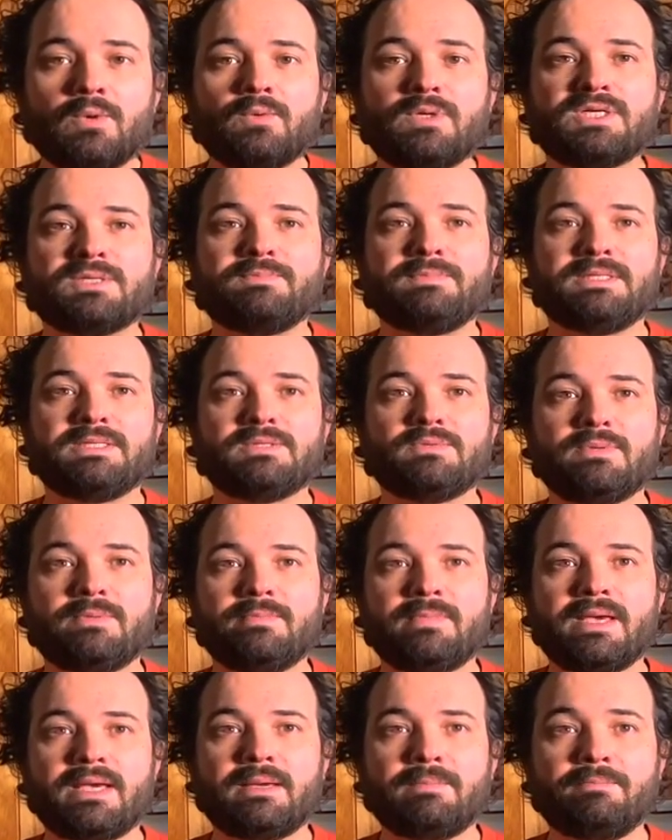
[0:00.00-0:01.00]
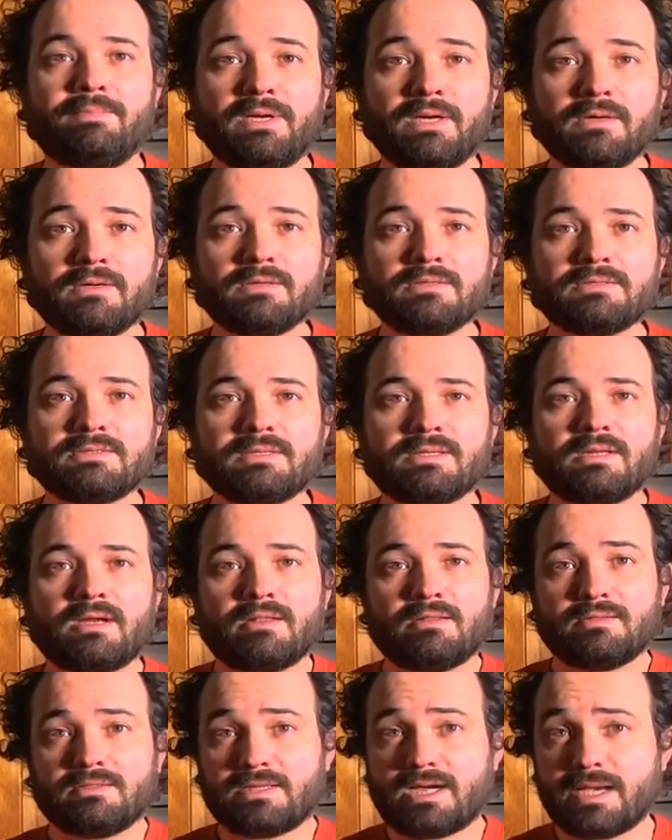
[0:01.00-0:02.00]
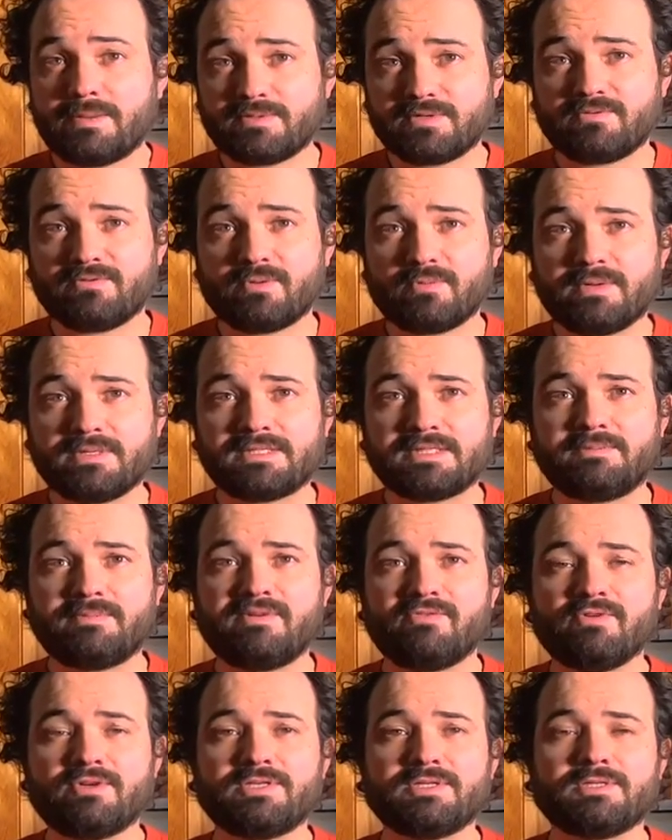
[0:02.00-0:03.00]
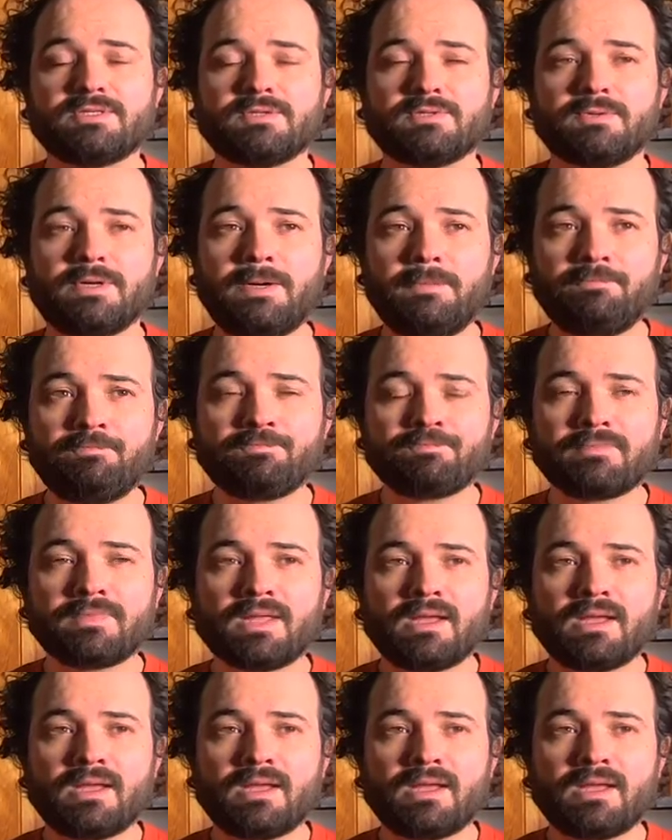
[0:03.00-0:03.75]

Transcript: which means we make beers and other types of fermented beverages as well.